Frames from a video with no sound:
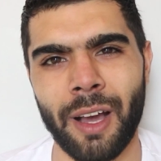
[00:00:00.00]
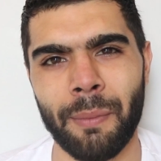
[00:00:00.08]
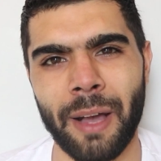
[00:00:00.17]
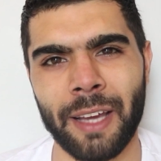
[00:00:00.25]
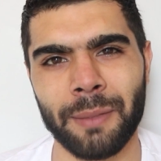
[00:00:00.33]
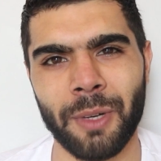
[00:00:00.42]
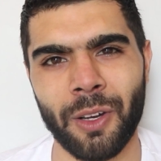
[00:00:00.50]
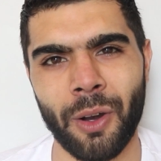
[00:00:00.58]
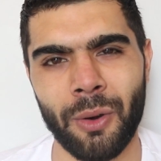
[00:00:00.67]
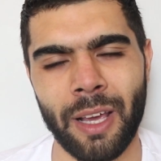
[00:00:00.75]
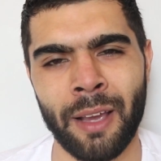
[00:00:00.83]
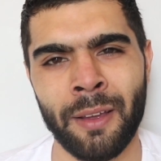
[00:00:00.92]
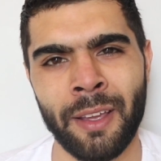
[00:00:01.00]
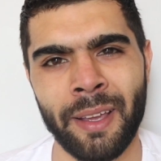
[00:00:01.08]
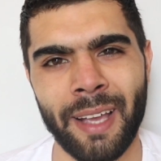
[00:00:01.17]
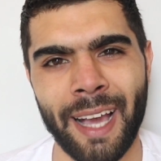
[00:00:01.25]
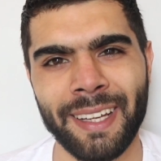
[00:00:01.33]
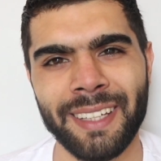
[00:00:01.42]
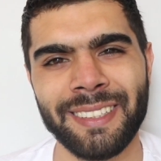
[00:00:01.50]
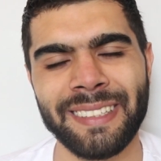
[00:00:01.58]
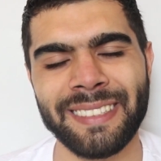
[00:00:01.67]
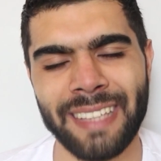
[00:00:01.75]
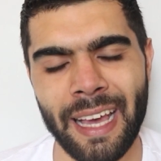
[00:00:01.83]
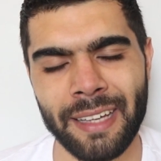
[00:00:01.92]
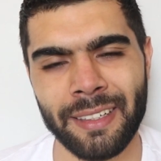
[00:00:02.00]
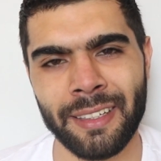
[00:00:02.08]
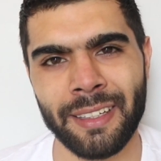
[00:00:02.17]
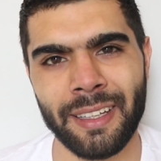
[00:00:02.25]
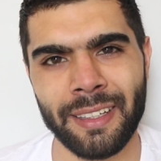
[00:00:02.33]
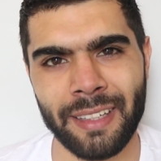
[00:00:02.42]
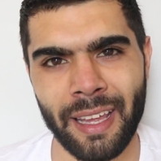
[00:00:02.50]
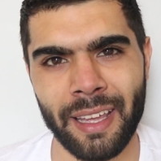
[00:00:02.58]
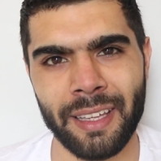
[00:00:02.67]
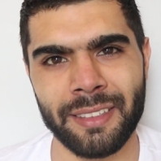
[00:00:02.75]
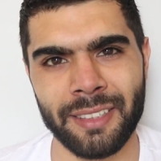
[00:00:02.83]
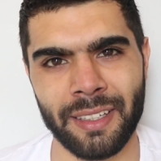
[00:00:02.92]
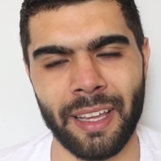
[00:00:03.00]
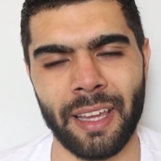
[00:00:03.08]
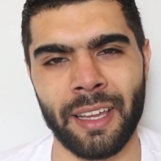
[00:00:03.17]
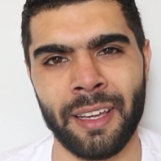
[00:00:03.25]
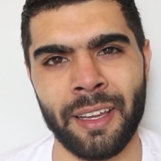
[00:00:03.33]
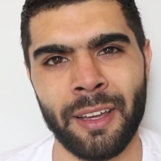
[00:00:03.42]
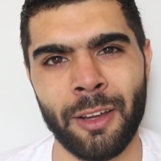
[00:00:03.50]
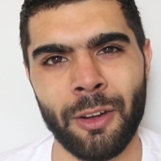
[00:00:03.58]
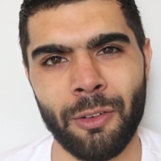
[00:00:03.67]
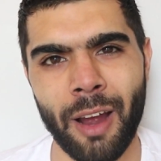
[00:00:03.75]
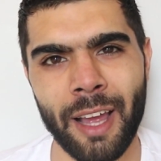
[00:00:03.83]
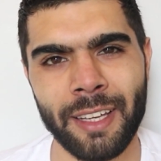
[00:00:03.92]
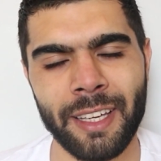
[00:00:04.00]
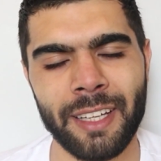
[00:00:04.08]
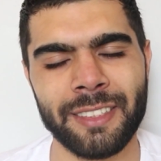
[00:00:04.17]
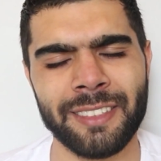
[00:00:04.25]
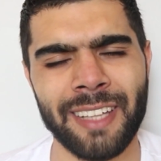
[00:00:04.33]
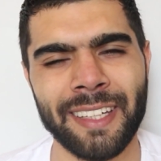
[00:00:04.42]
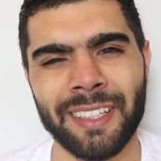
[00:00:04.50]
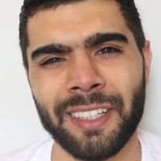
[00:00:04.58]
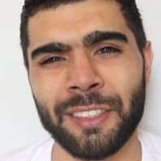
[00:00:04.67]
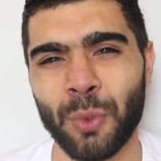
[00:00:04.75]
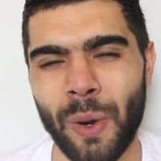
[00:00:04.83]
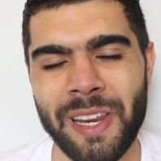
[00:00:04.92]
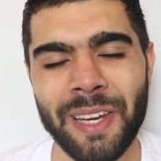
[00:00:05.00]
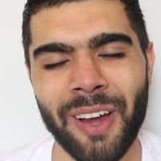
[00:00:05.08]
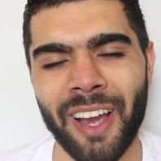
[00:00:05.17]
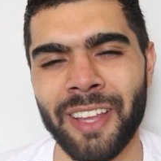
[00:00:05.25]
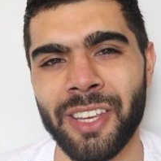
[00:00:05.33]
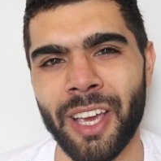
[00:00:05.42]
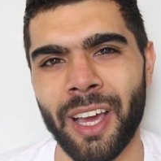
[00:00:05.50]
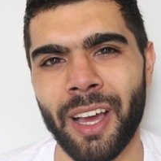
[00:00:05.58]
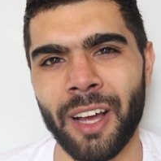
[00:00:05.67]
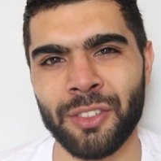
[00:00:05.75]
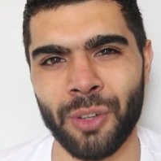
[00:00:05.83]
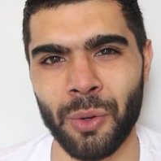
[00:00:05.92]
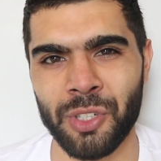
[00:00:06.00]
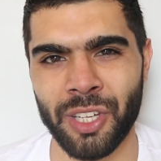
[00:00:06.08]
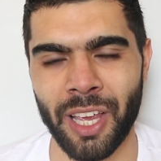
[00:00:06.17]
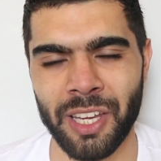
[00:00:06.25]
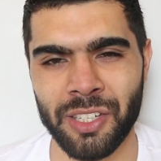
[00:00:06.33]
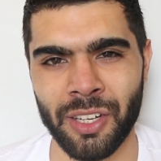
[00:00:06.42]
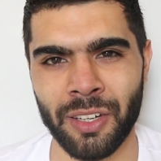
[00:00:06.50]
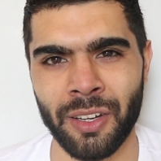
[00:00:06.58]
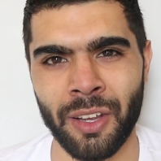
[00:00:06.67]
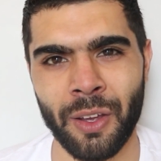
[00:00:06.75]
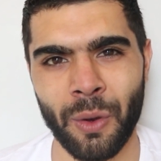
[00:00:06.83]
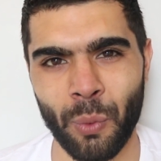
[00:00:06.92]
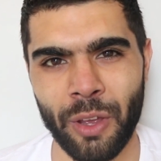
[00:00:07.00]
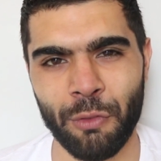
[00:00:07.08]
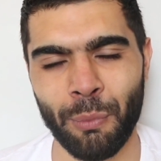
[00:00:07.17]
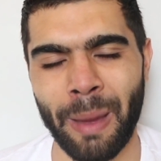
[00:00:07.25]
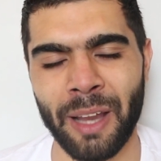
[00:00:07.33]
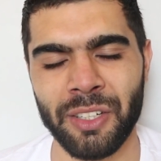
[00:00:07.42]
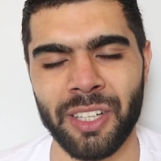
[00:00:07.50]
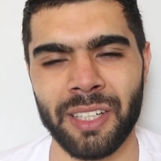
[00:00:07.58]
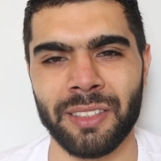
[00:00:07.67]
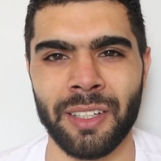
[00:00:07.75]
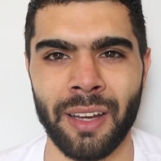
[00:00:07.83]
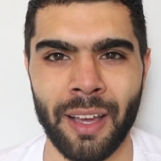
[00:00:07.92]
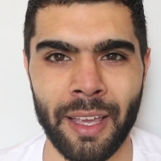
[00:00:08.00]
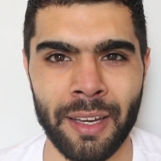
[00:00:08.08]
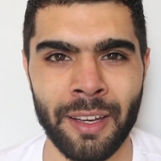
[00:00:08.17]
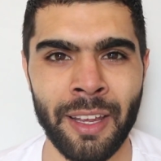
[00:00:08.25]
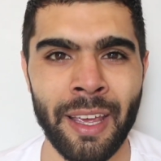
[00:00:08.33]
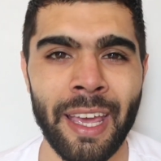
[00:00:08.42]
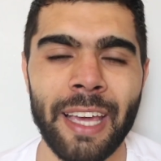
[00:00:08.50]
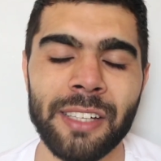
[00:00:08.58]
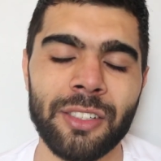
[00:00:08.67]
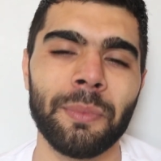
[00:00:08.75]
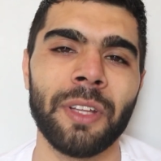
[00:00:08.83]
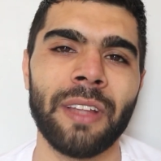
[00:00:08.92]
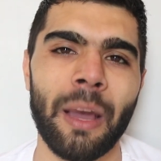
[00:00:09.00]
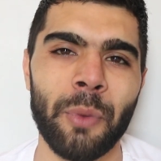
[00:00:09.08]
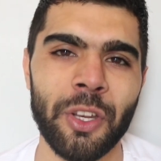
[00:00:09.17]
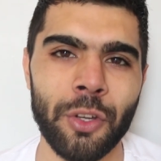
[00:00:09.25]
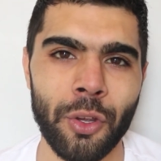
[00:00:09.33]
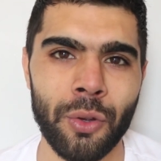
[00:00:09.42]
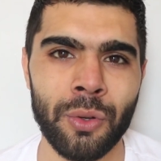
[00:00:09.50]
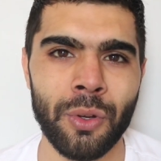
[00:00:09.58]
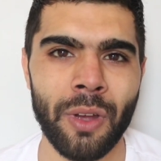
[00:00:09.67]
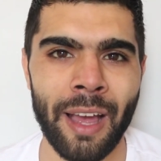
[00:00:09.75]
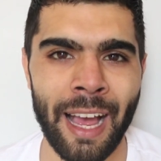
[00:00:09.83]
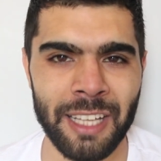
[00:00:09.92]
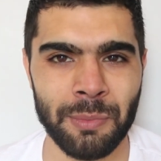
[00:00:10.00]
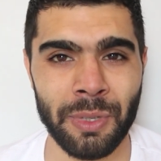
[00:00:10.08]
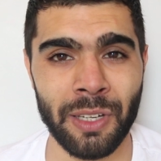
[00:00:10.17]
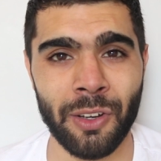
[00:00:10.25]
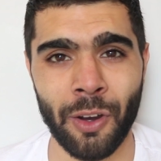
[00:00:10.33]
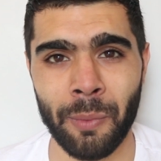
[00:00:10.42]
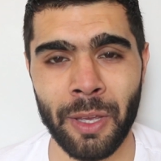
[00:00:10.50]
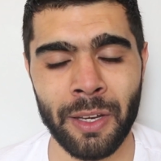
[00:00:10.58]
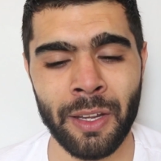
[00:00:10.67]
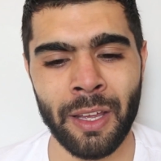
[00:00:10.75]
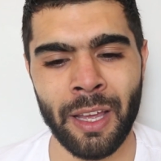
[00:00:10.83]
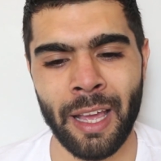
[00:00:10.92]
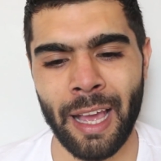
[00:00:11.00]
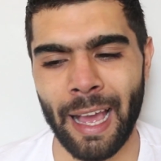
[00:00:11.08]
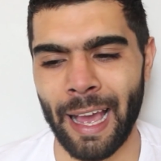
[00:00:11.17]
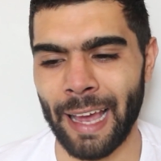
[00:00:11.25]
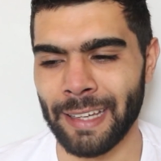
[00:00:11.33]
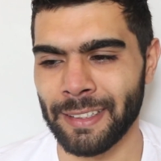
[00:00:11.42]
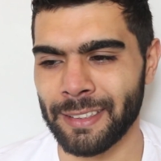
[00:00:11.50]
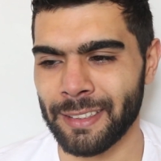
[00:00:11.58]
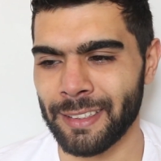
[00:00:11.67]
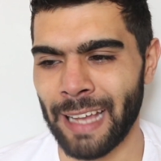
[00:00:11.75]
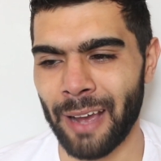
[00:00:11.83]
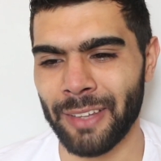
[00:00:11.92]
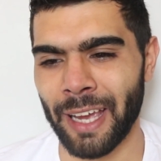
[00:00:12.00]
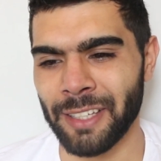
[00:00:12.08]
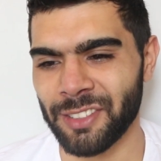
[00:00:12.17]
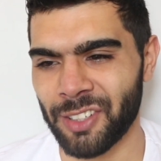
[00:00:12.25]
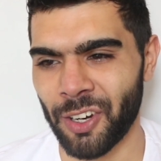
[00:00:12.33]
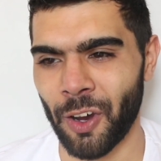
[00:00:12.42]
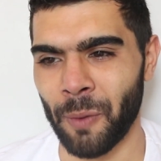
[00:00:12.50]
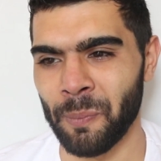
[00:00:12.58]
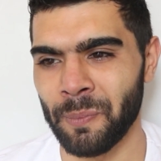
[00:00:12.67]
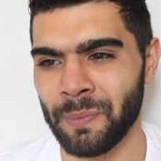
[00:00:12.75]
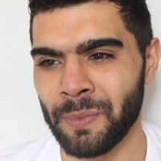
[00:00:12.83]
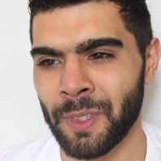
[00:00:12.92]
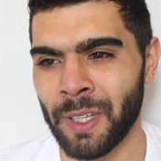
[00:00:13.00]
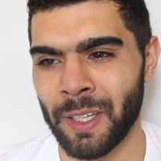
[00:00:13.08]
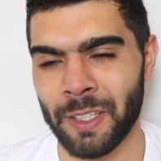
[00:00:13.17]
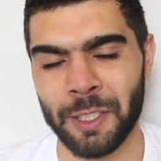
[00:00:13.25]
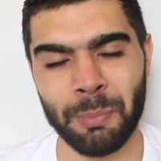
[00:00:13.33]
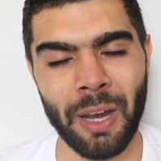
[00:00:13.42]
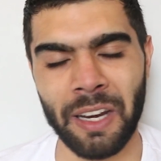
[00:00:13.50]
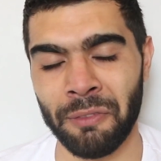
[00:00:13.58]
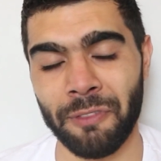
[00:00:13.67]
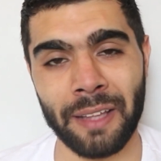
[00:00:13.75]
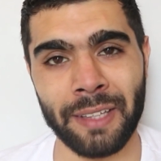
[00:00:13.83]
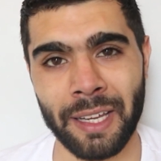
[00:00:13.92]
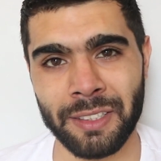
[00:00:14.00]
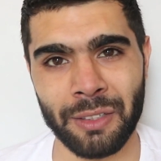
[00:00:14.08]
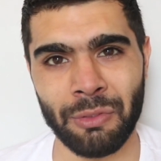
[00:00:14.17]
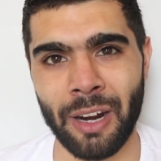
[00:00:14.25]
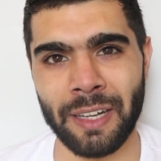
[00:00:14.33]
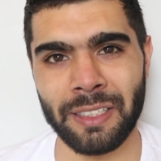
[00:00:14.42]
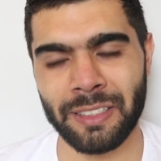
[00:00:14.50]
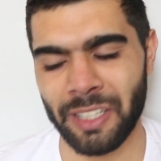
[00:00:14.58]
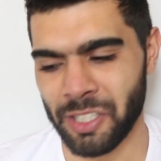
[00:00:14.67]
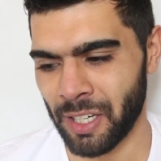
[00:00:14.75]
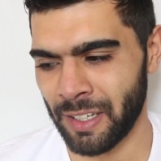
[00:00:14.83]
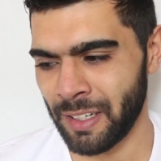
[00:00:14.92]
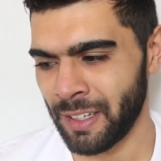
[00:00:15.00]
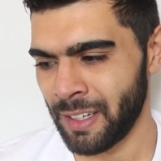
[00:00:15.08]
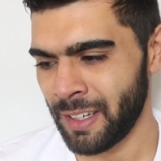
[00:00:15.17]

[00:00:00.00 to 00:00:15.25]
I'm Adam Akola, and it is a sad day today. Ryan Giggs has ended his 29-year association with Manchester United. It's something that we knew has been coming, and now that it's come, despite the fact that it's the right decision,